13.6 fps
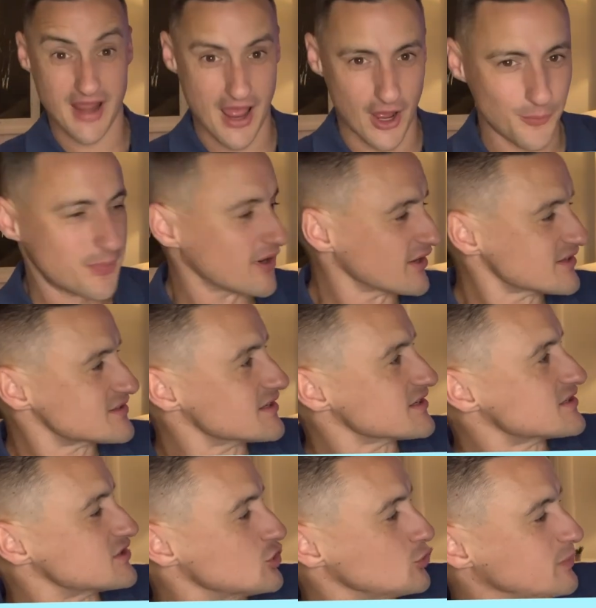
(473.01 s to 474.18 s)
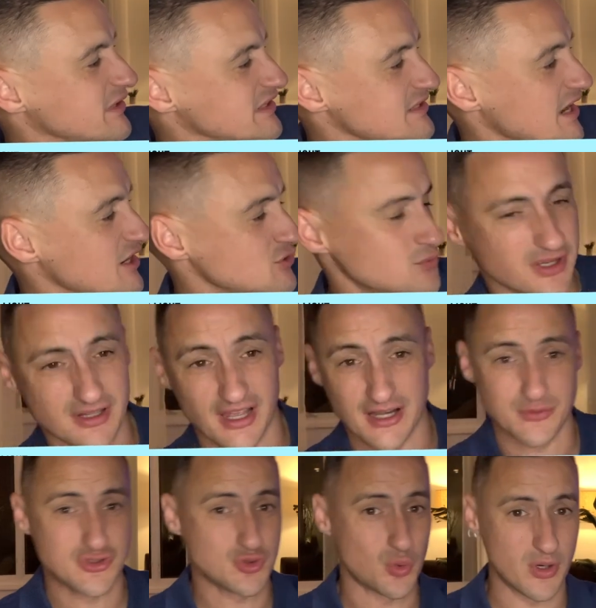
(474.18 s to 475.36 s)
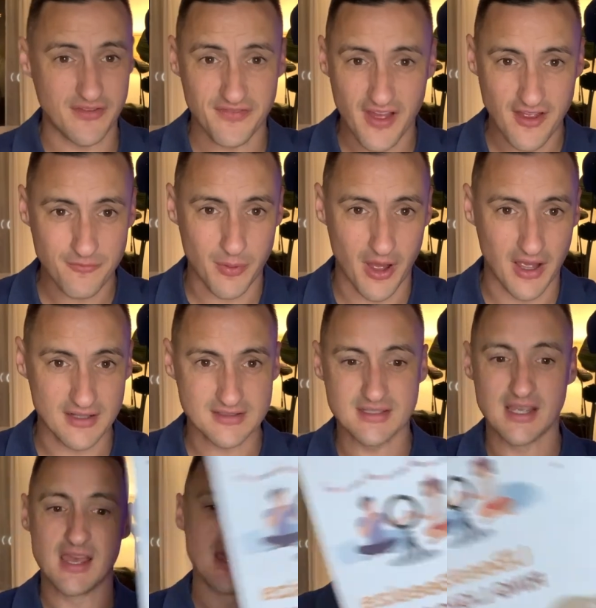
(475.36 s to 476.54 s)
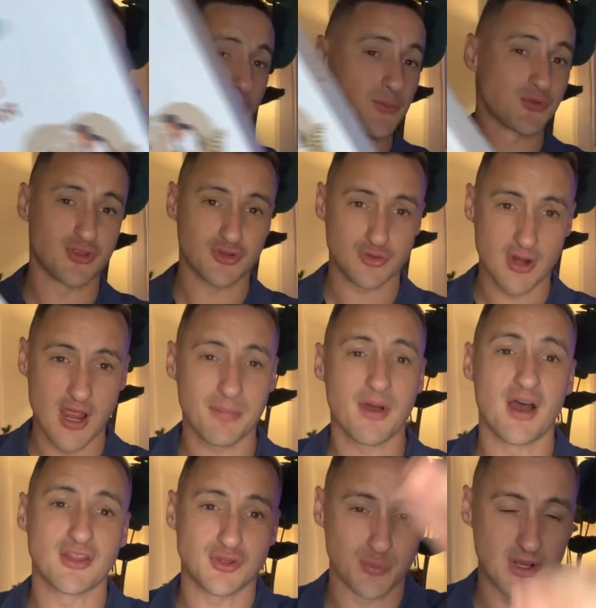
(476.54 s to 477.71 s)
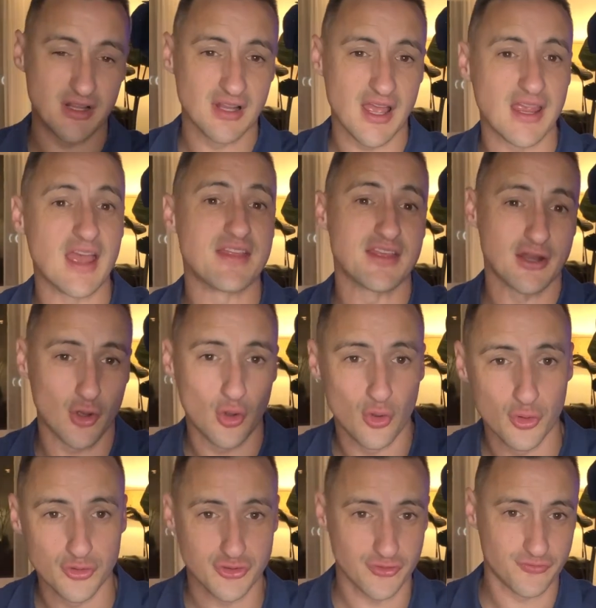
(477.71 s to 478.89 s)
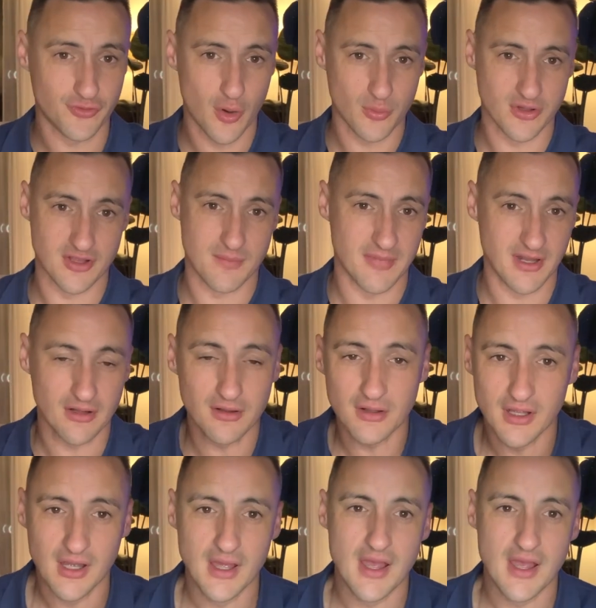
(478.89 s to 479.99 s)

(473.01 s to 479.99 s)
now, but it's this U B size ring light. It was twenty-five bucks. It comes with a tripod, the ring light, and then it holds your phone in the middle.